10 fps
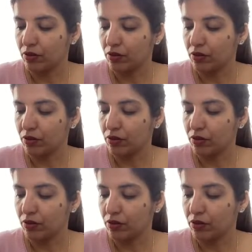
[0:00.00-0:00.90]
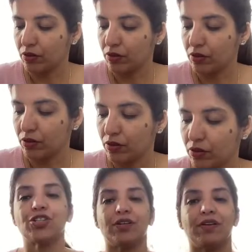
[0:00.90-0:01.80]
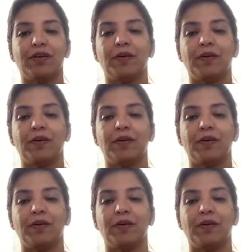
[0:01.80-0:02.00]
in a patient of PIH?